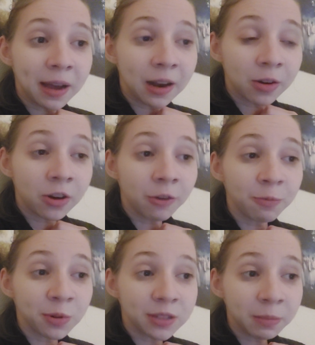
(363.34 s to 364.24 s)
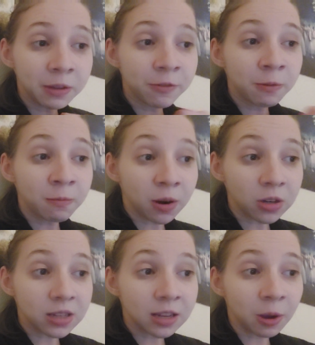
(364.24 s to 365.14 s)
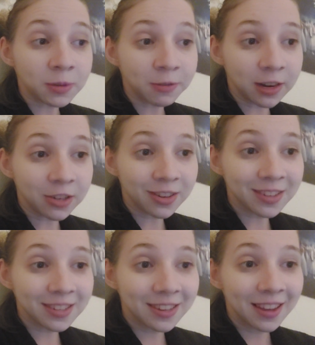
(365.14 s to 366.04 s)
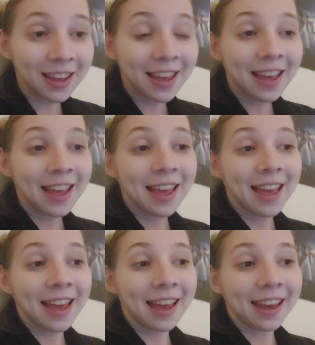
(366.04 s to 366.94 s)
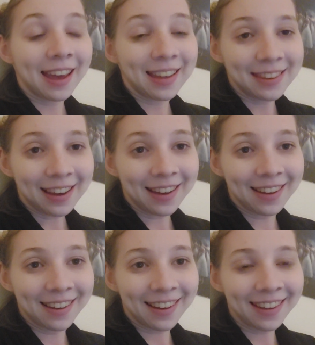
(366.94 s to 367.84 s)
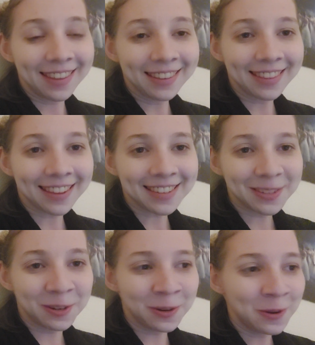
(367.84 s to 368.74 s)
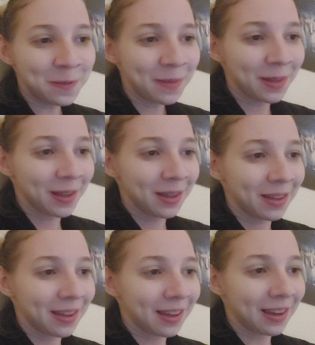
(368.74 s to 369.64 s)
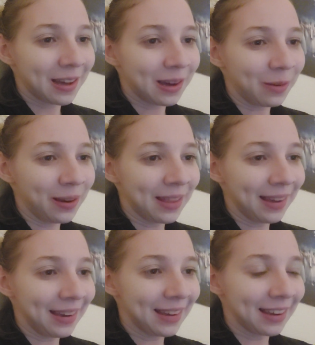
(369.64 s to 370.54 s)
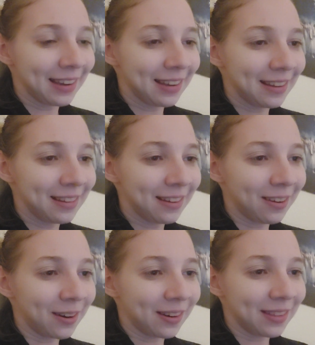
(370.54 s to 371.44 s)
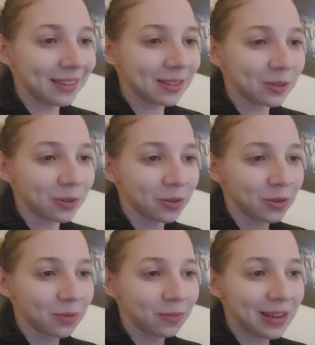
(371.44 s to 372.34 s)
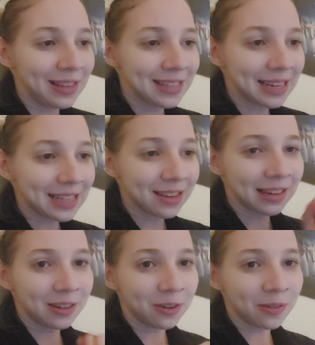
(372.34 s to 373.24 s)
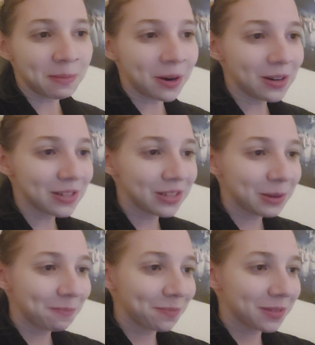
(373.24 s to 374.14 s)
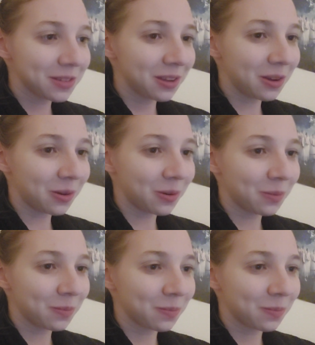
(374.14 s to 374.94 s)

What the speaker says: pattern of perceptive remarks and observations. And yeah, I think that that's true. We like our little insights, our little remarks. So